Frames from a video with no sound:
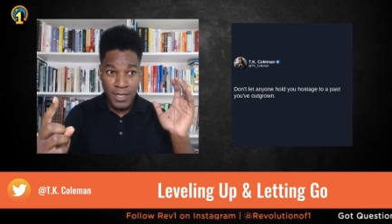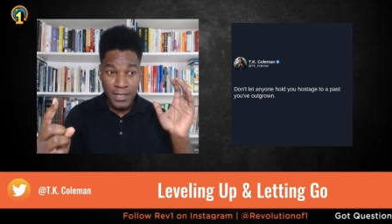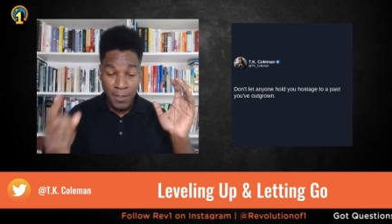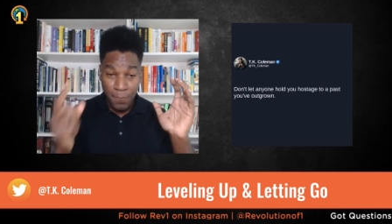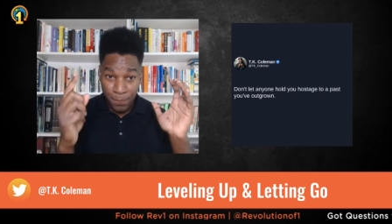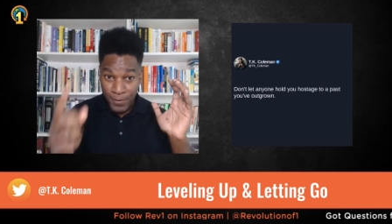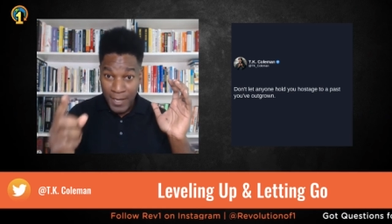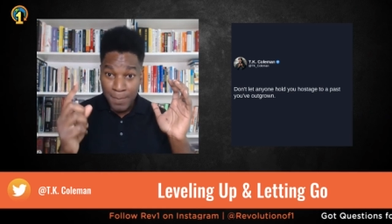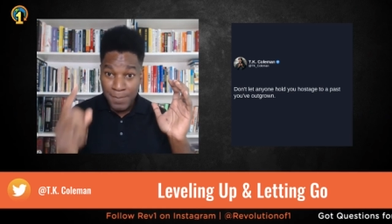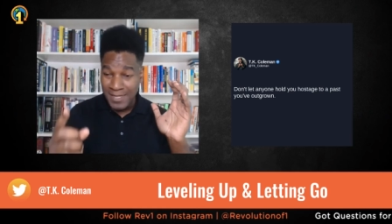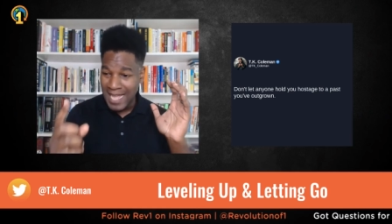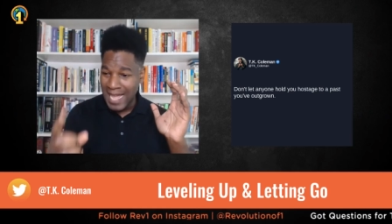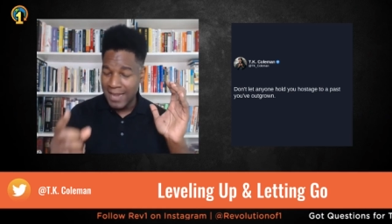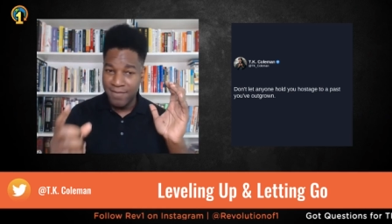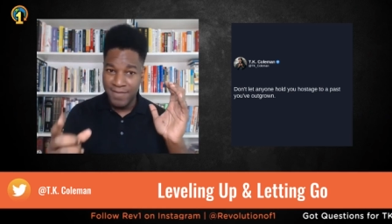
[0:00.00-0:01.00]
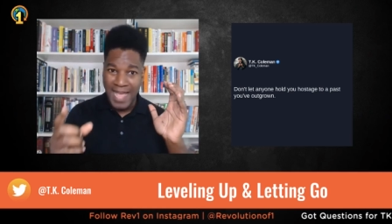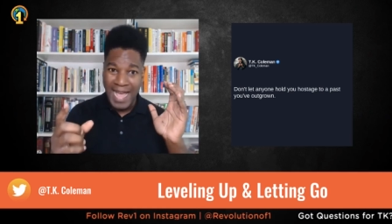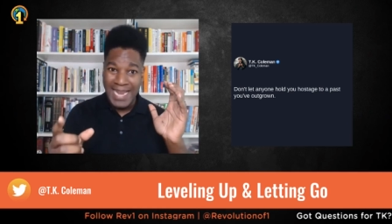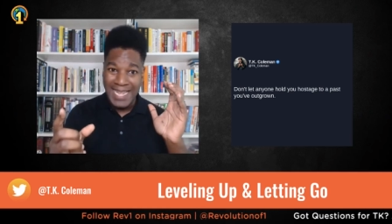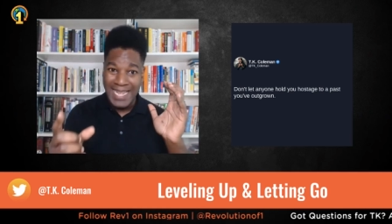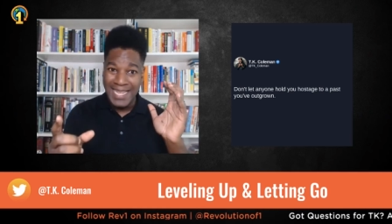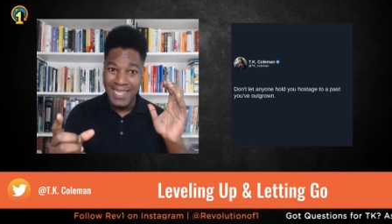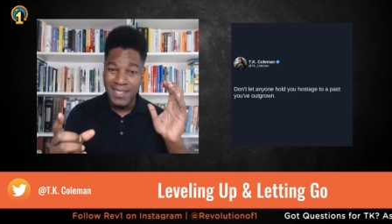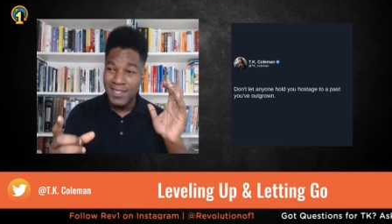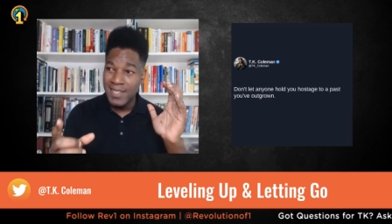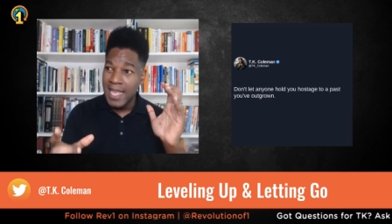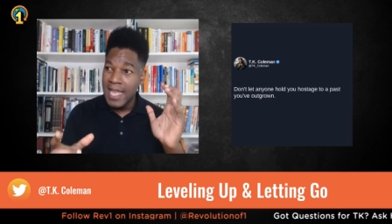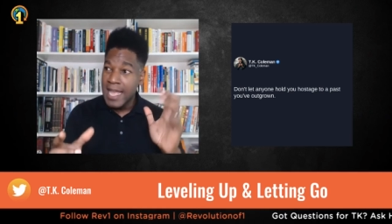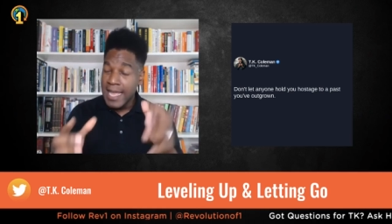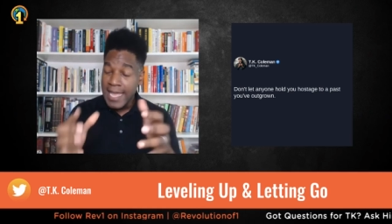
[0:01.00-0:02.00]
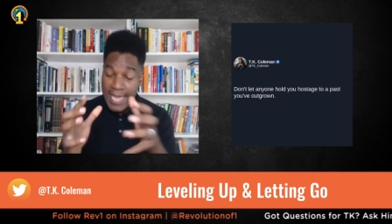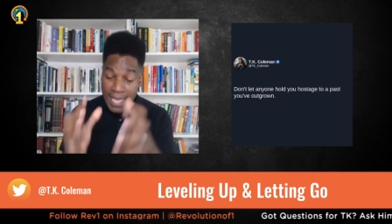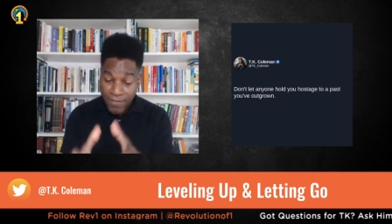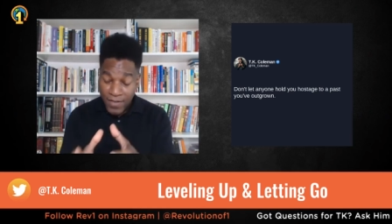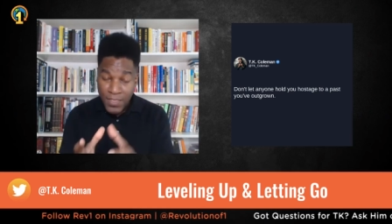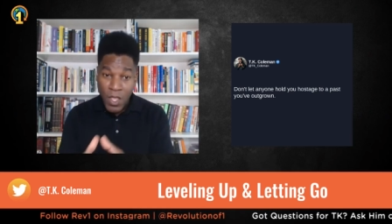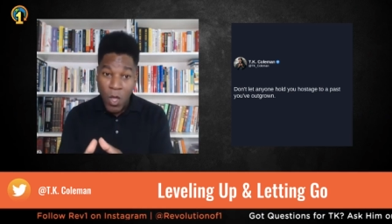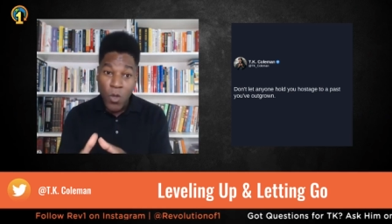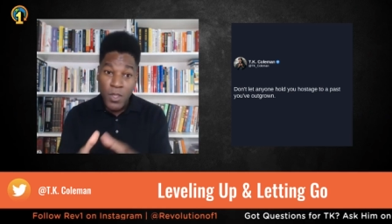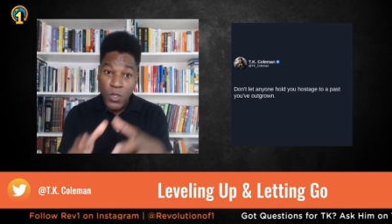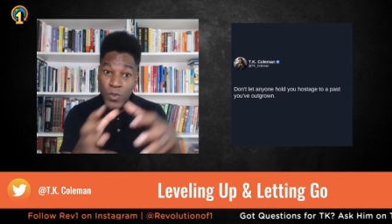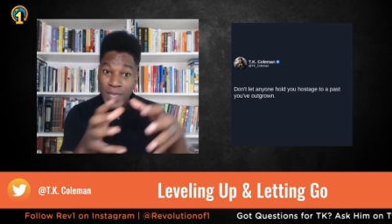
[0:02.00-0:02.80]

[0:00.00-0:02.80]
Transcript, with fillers: The flip side of that is even though you